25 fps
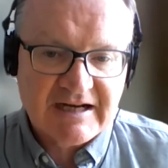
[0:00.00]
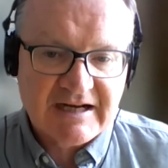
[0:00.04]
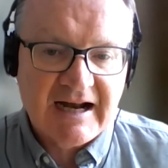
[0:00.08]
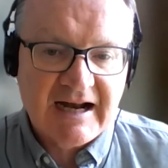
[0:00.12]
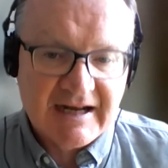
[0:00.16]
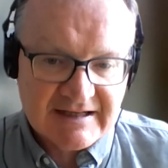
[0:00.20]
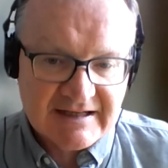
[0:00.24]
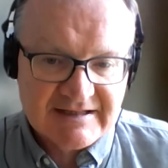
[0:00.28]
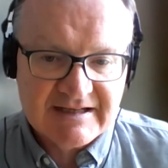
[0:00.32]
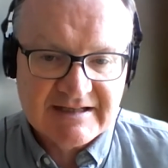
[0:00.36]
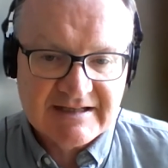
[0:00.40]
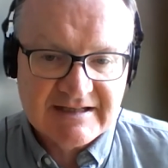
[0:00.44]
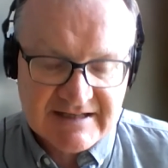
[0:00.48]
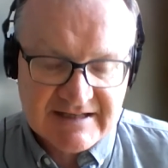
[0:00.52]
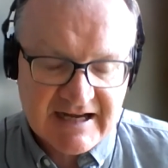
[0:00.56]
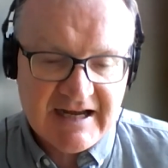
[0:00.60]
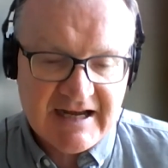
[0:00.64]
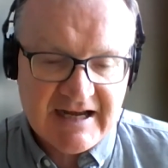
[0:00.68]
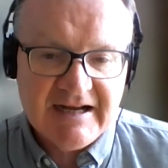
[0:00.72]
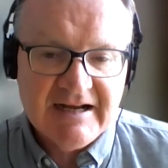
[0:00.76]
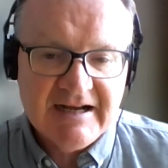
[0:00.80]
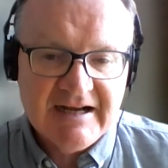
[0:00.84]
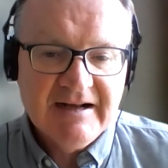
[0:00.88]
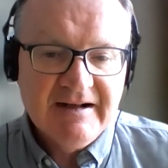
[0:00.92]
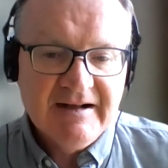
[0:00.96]
And as I
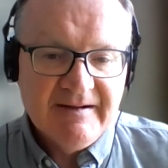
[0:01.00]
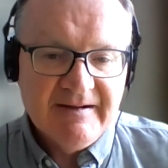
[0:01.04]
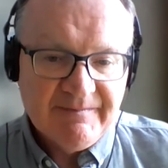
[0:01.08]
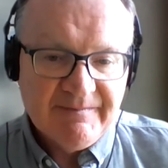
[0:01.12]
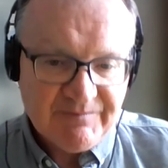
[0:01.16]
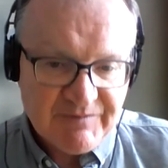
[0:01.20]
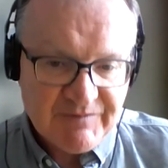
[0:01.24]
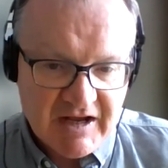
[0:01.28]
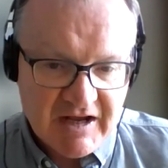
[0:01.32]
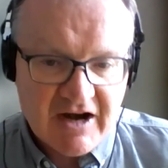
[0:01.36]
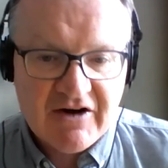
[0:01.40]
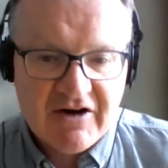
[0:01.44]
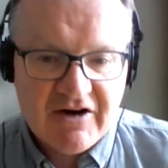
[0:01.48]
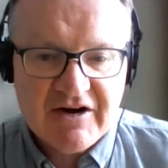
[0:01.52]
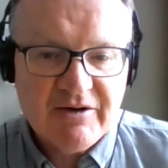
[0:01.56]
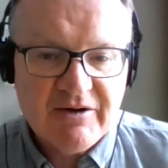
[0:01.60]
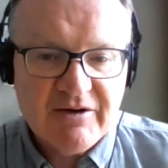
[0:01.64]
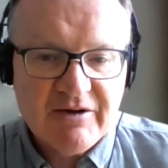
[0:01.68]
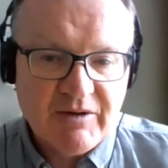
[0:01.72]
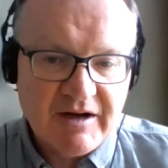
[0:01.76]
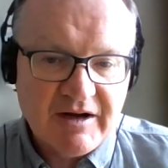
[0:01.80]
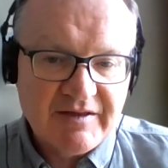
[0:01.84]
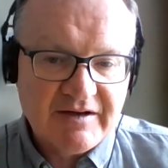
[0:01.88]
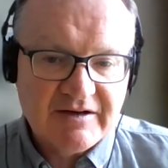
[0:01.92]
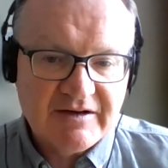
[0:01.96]
say, the area
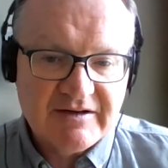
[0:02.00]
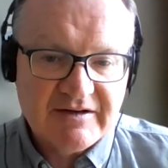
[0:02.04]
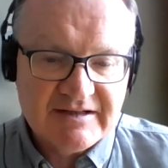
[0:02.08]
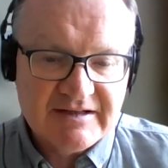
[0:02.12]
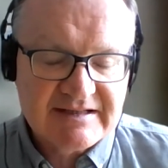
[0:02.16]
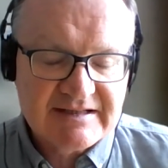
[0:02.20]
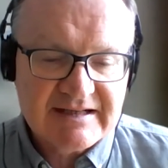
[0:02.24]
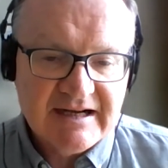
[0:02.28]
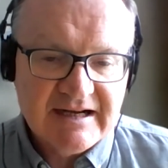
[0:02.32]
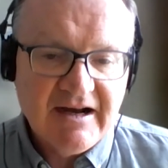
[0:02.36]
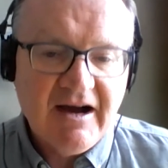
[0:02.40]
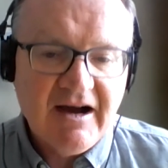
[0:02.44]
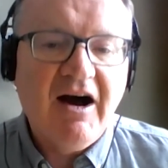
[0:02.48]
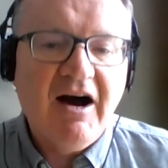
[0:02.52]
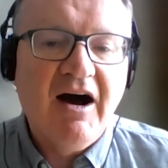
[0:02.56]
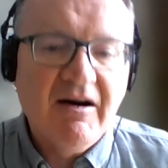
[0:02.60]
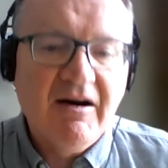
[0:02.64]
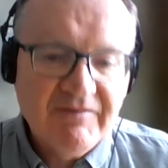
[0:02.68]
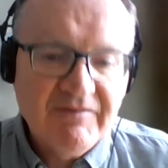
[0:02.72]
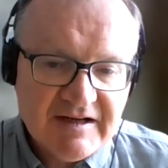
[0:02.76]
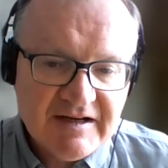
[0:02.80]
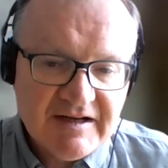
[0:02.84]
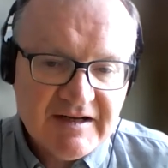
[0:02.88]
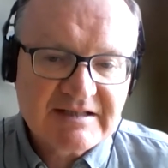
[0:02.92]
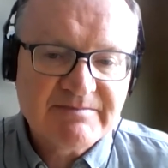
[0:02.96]
where there is
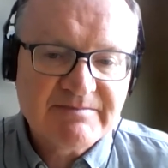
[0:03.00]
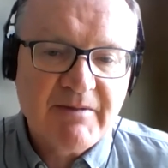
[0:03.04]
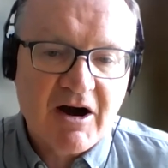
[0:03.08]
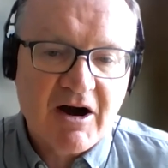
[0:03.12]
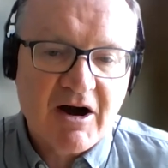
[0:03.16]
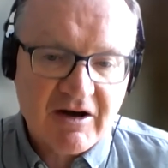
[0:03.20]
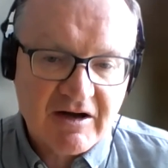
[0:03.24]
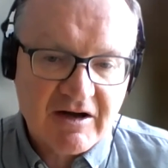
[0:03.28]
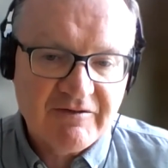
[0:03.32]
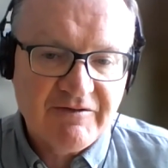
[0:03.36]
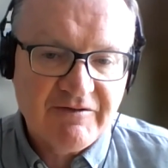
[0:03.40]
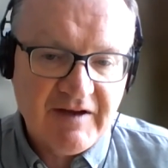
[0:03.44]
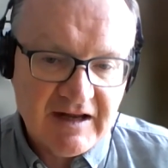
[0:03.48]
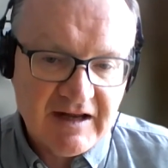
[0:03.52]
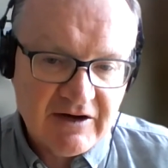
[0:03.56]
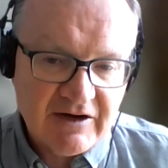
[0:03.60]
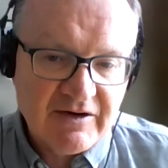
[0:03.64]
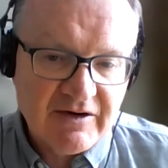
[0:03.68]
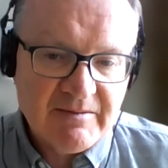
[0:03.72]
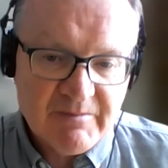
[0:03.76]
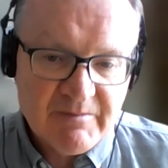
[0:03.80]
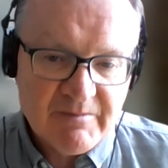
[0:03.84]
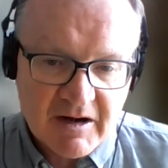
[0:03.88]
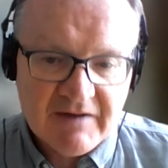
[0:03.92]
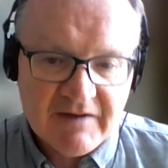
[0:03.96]
obvious market failure,
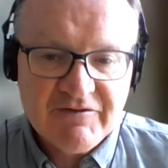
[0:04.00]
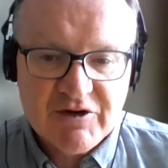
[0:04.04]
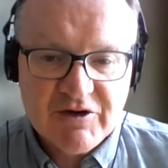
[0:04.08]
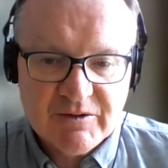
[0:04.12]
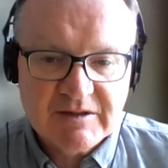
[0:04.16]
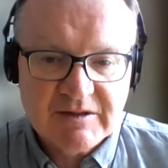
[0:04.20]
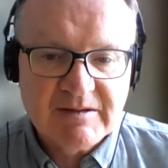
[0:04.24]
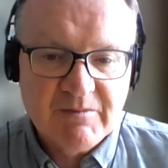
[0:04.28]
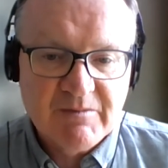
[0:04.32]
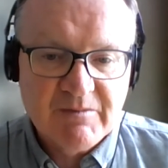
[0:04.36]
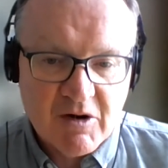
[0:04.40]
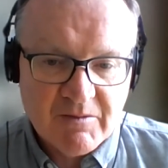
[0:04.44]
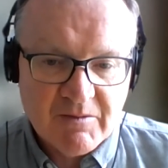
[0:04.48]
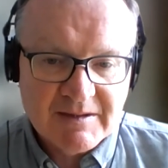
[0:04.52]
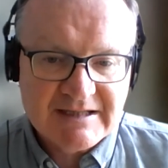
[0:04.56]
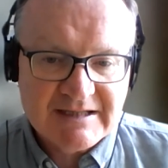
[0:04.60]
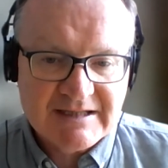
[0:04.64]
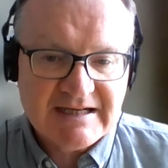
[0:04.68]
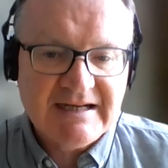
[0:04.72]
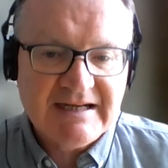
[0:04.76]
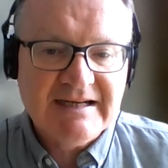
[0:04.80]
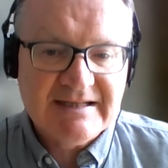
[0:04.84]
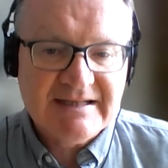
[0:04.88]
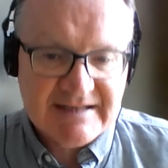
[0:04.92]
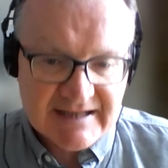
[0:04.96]
in my view, at the moment,
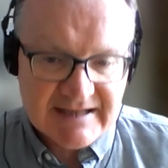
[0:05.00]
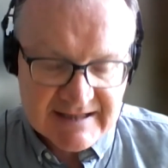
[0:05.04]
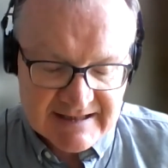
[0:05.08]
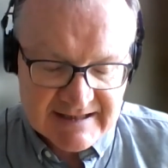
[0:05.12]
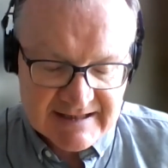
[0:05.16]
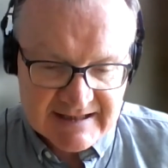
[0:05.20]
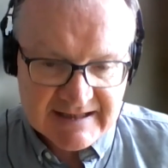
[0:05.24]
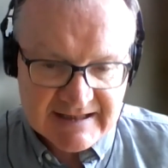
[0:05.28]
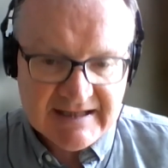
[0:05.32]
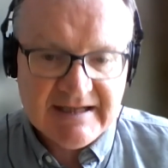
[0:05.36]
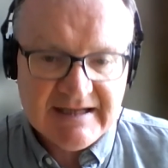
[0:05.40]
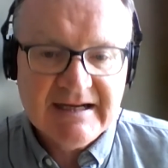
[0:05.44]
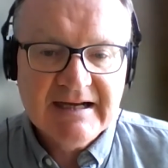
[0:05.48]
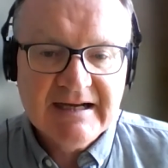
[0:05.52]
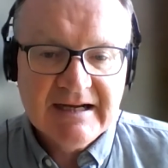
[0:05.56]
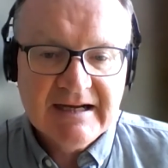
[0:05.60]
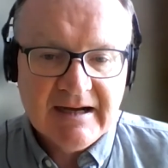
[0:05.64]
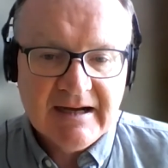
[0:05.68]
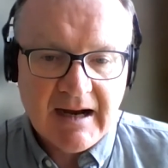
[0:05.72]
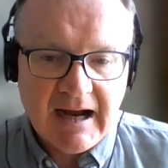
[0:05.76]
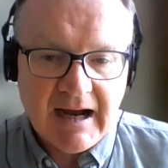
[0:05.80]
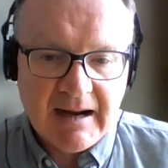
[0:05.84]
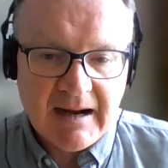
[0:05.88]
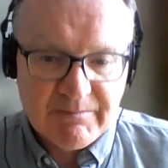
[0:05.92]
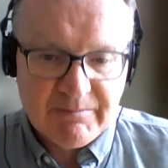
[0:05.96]
is in the
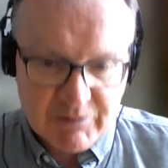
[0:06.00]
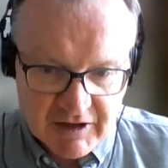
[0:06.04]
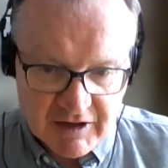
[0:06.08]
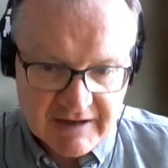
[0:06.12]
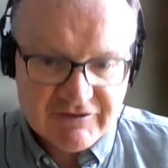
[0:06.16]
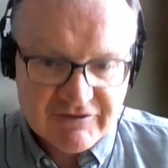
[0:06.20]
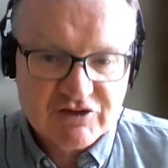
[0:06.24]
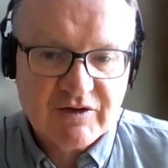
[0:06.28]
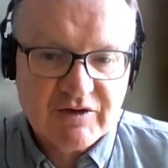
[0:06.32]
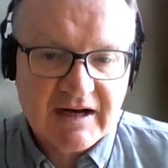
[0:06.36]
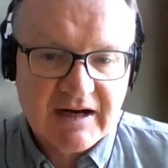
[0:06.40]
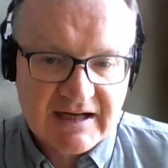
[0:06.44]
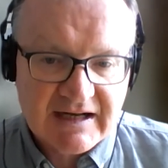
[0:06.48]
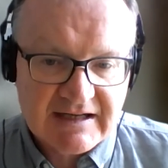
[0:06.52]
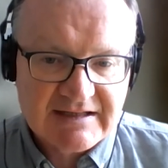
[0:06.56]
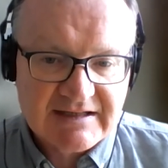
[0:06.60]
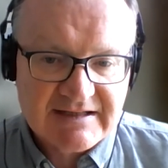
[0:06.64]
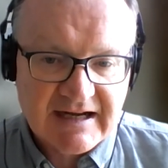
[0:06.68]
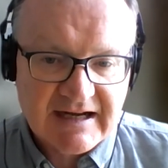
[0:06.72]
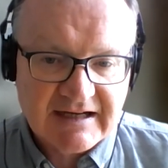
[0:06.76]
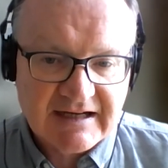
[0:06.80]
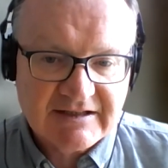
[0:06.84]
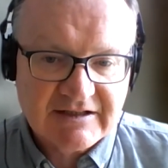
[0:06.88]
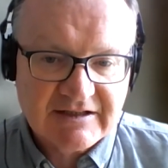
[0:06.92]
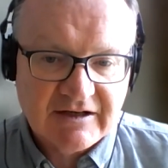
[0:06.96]
private rental
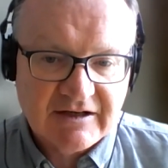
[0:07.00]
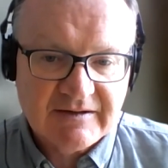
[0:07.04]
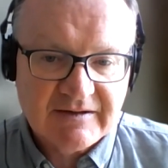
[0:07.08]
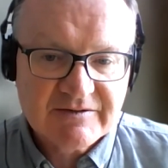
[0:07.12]
sector.